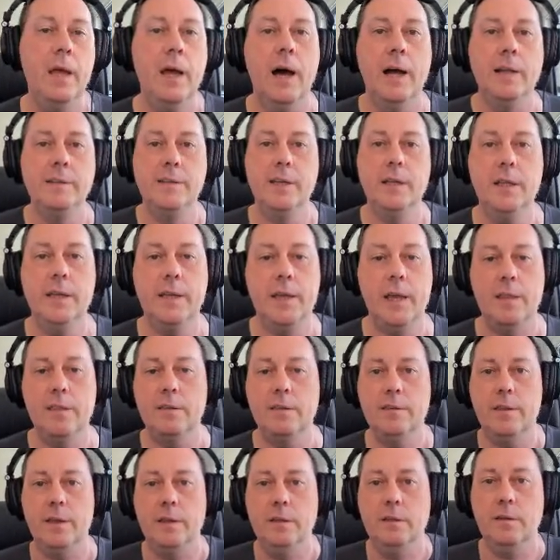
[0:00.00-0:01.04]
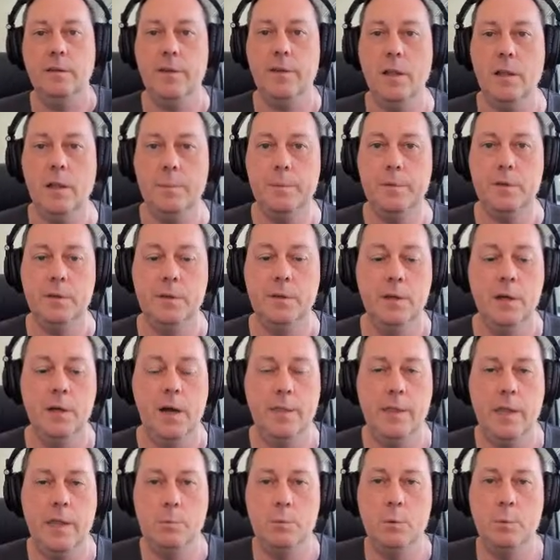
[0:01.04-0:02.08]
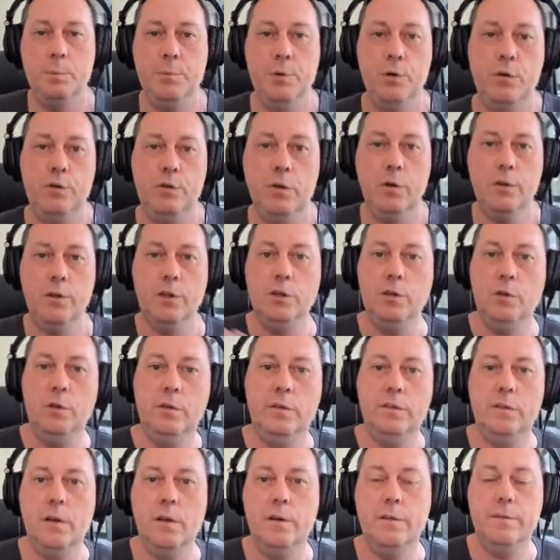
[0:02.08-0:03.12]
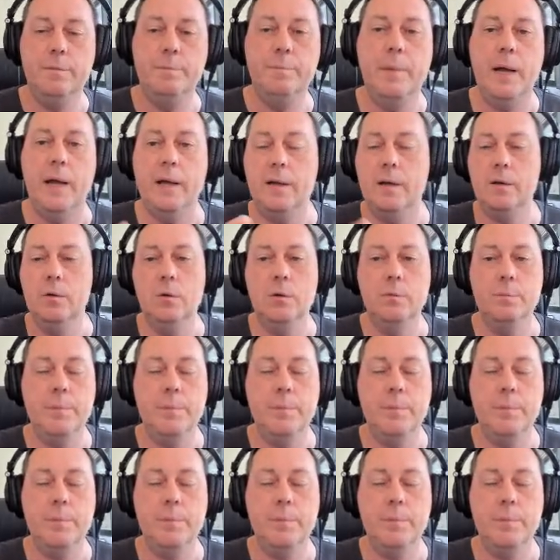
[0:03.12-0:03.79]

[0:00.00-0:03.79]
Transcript: until I get this thing developed, and then we'll push all the new stuff back